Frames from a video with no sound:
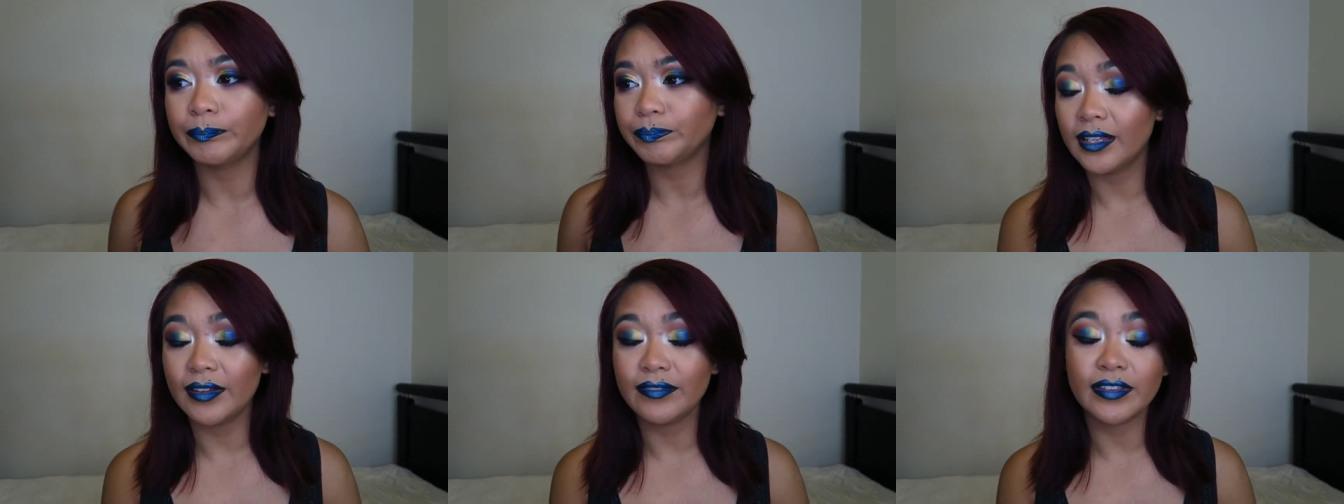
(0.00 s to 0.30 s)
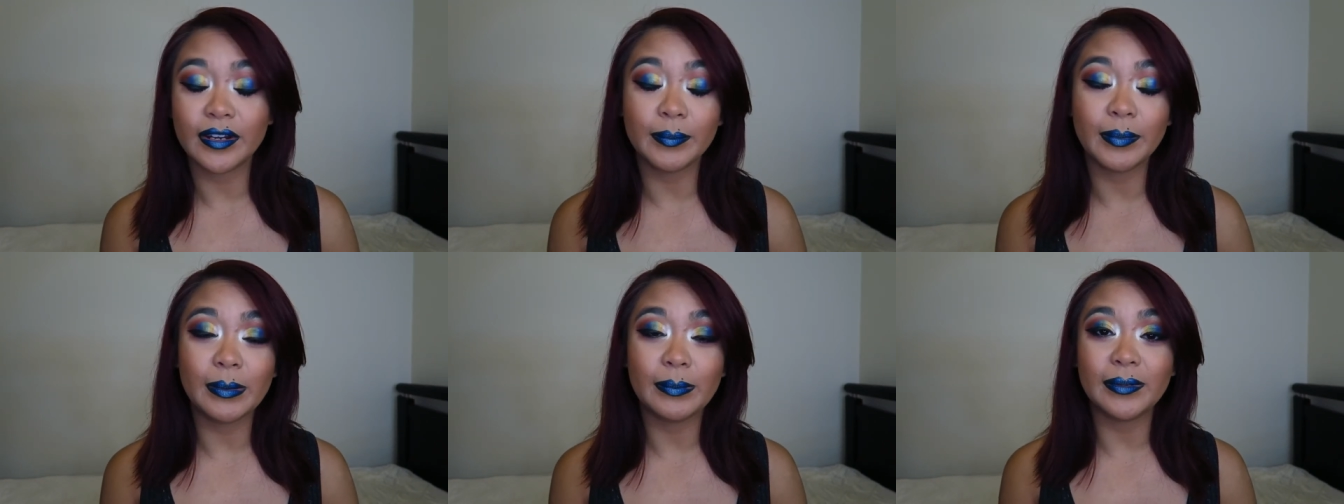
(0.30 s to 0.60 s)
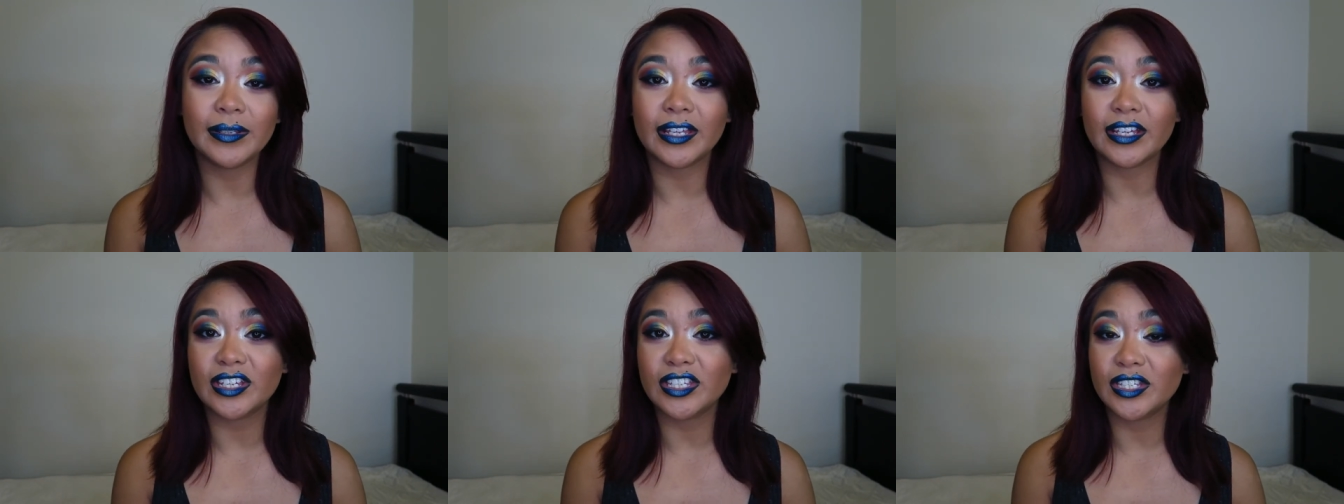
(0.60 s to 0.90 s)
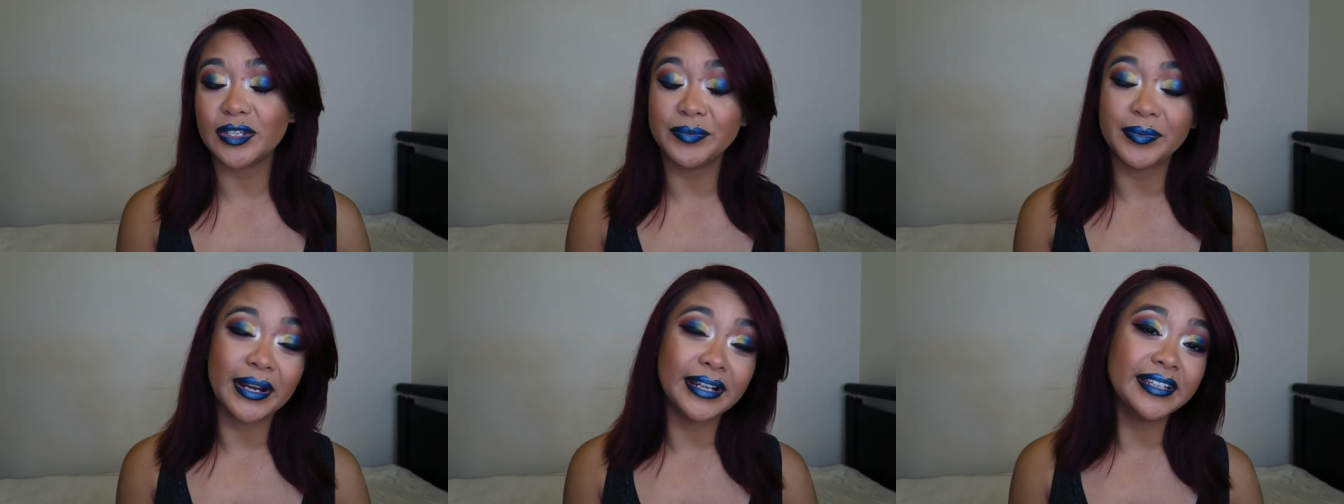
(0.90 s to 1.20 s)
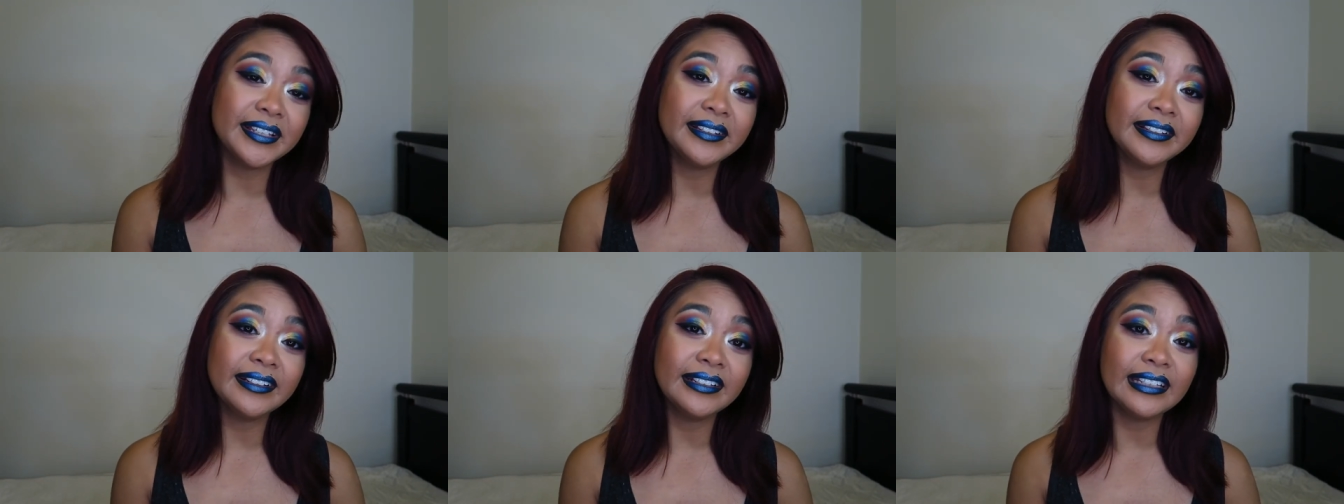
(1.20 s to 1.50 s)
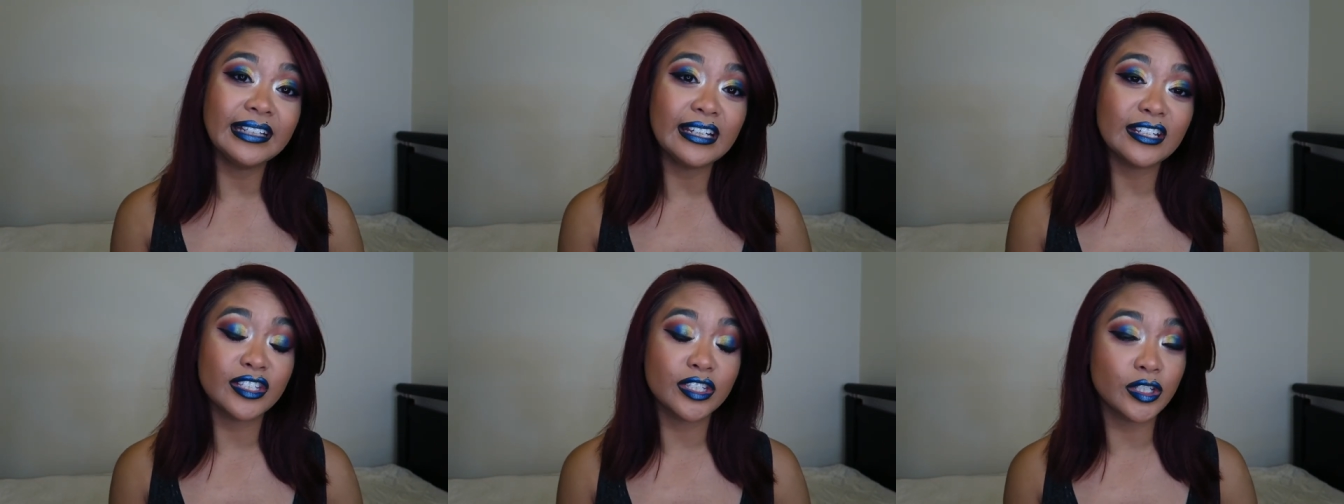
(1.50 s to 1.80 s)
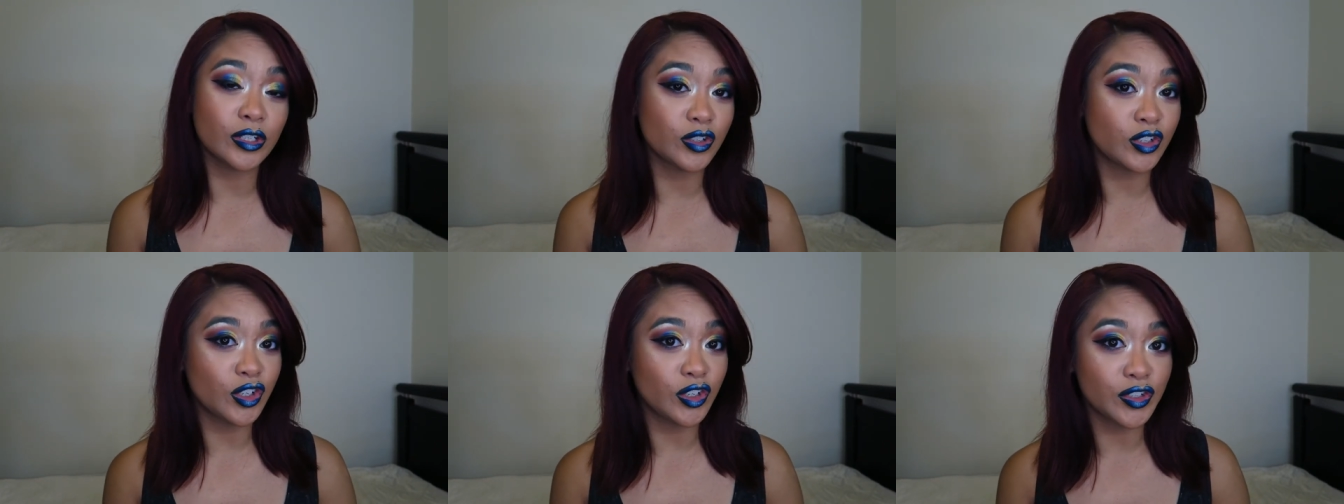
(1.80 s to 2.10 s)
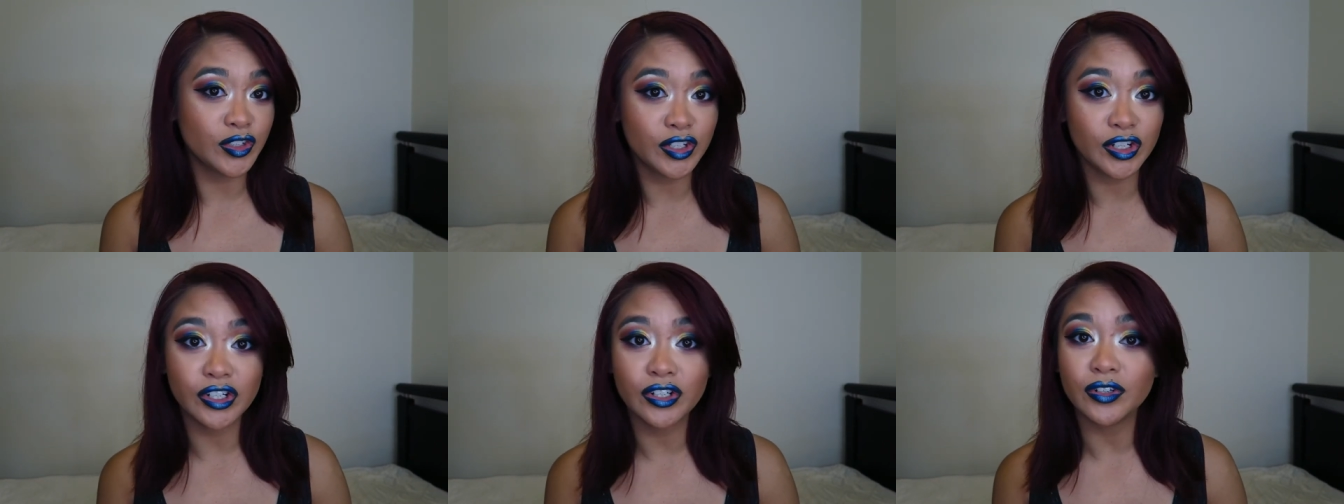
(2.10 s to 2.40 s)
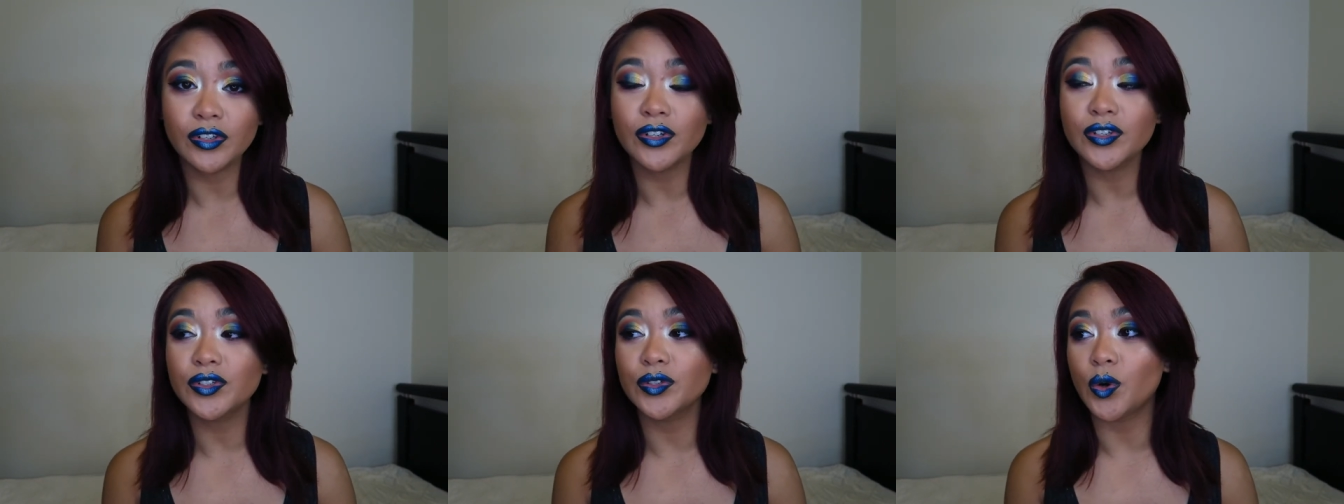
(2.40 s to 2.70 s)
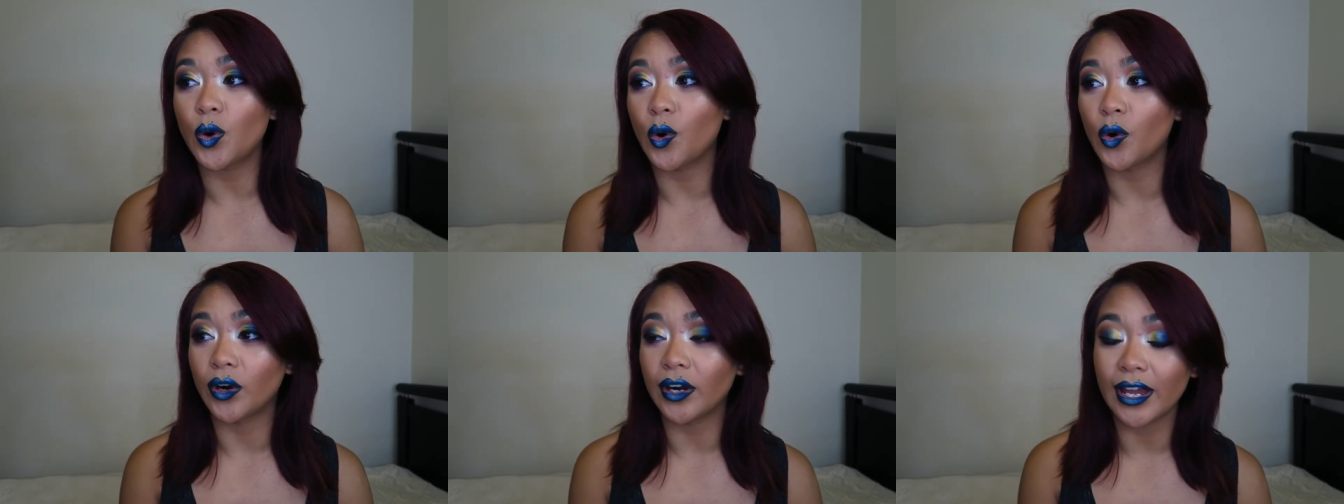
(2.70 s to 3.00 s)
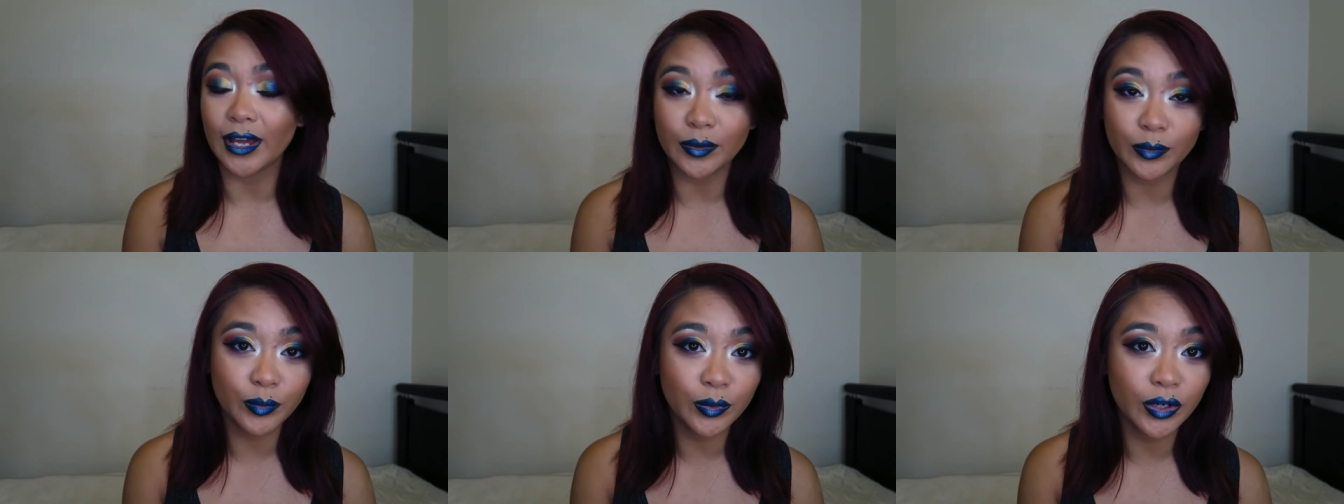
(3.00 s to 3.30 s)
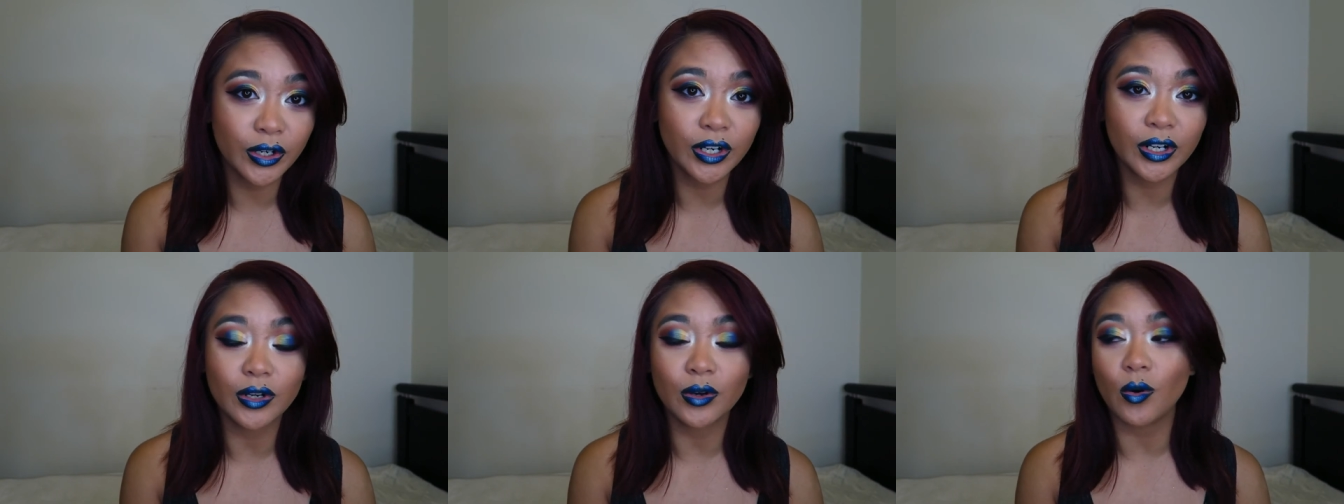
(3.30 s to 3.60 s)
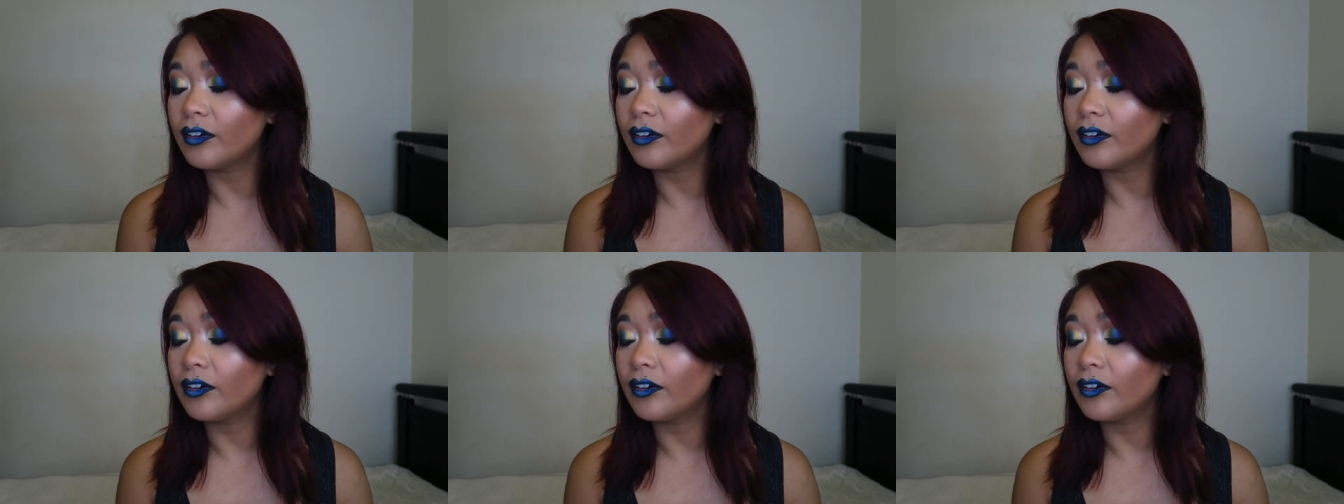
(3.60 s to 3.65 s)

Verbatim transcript: If they're people that you see regularly in social circles or at work,